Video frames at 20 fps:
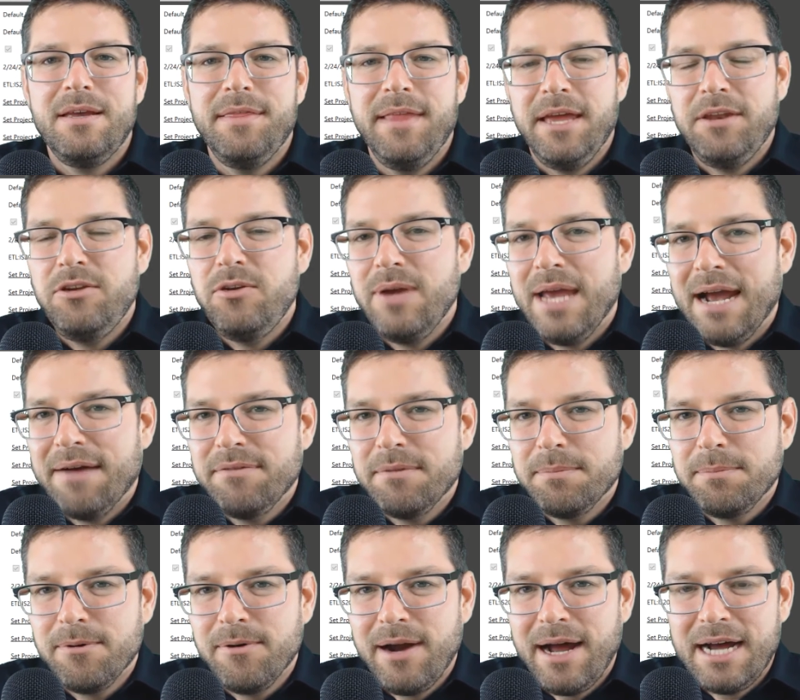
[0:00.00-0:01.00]
Then you have the
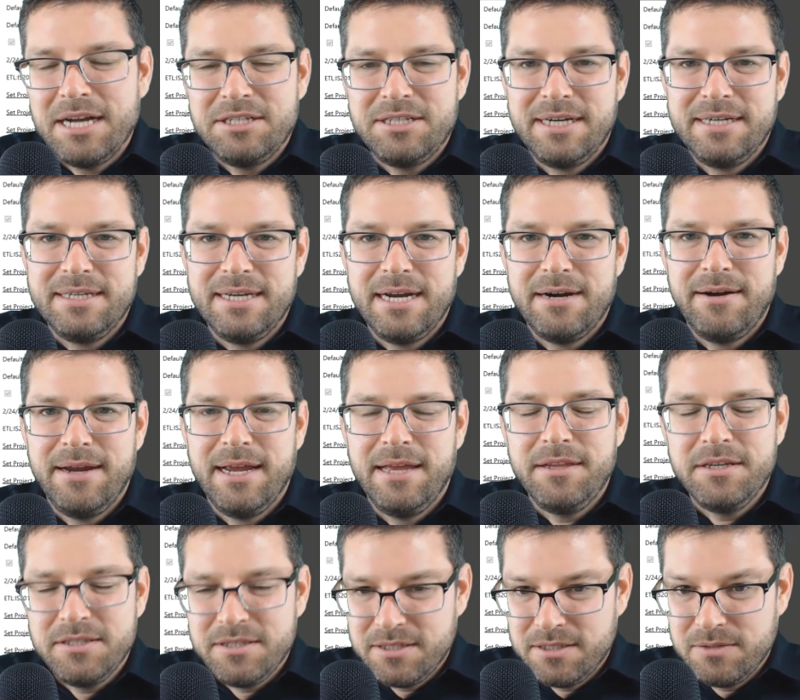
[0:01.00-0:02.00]
project area.
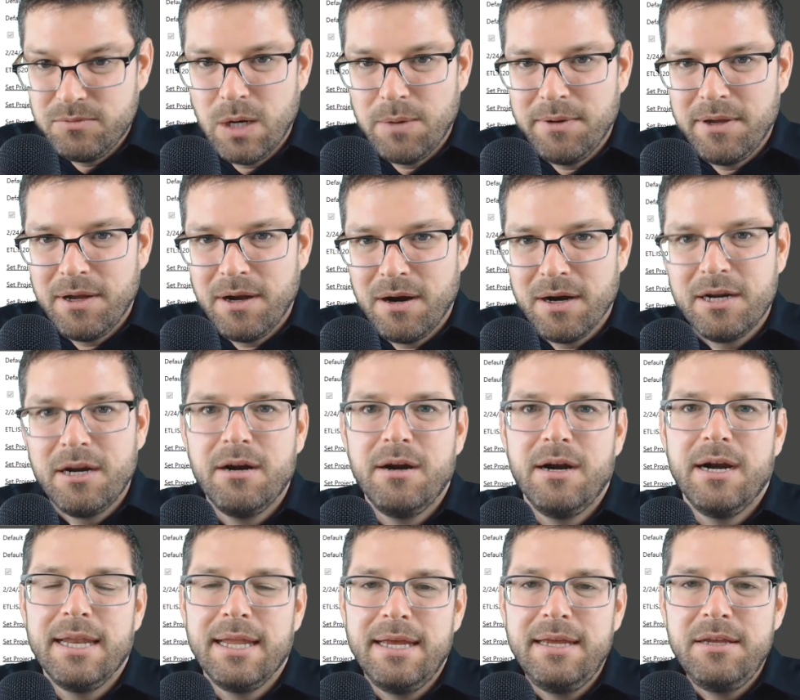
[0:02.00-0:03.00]
This is where we are
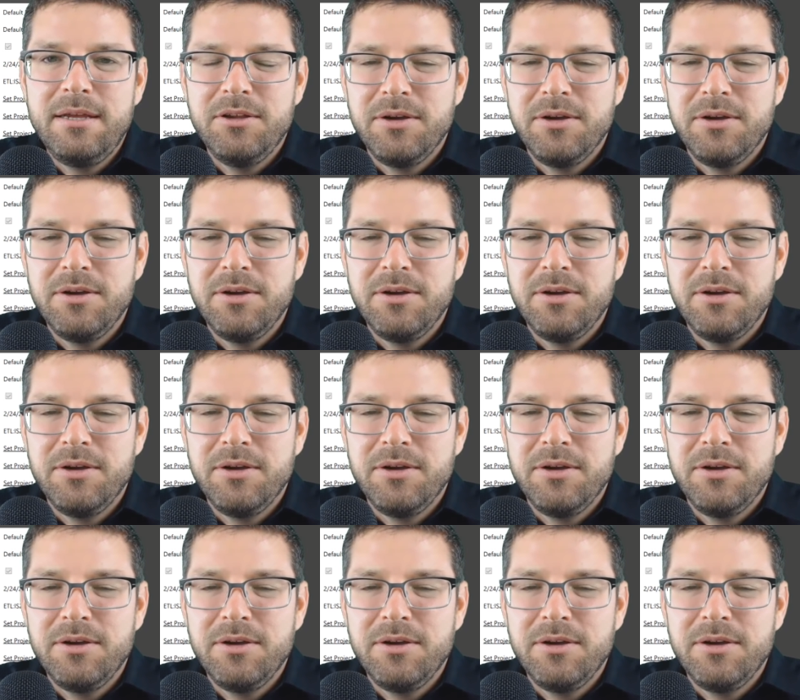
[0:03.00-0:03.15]
currently.